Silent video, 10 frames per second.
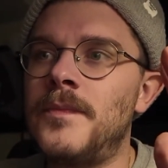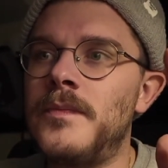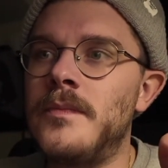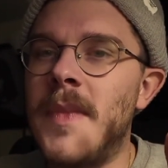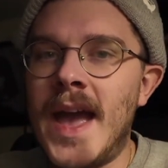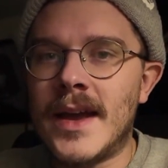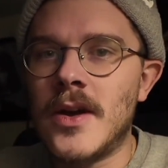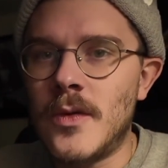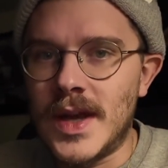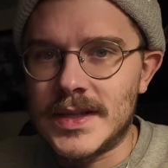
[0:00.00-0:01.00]
Mac
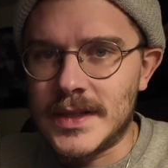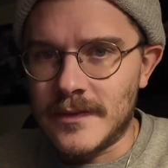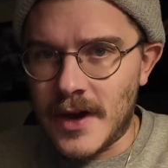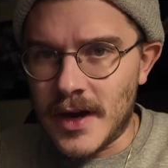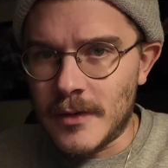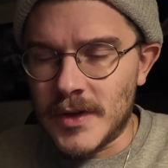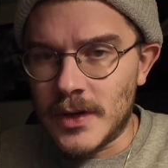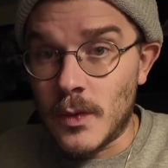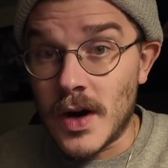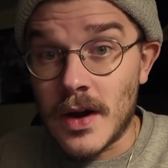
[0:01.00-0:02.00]
OS
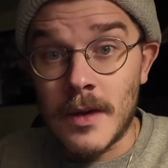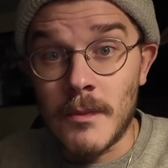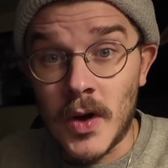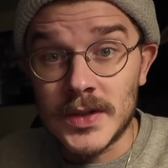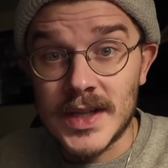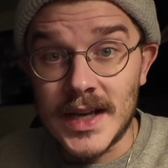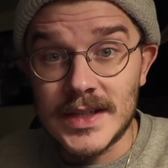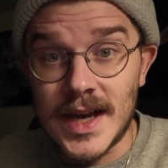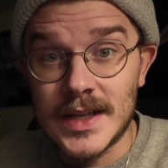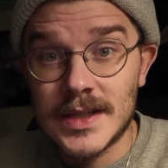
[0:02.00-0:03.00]
environment where I'm
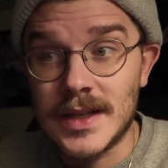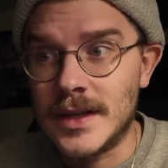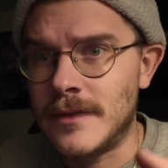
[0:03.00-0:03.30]
multitasking.